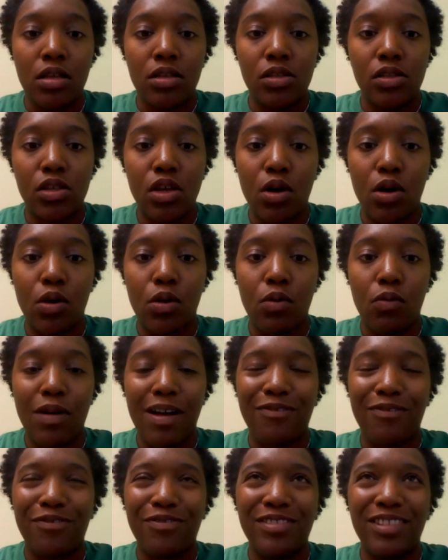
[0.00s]
So
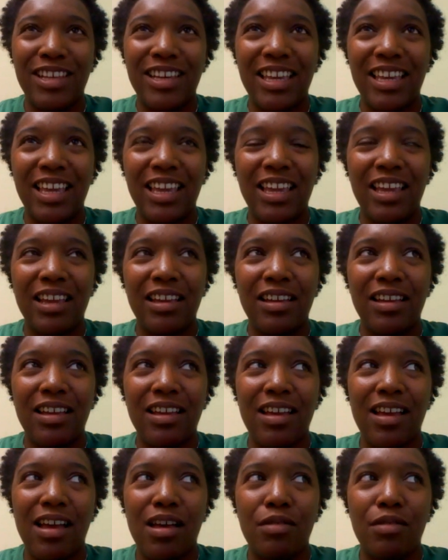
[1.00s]
I'm looking.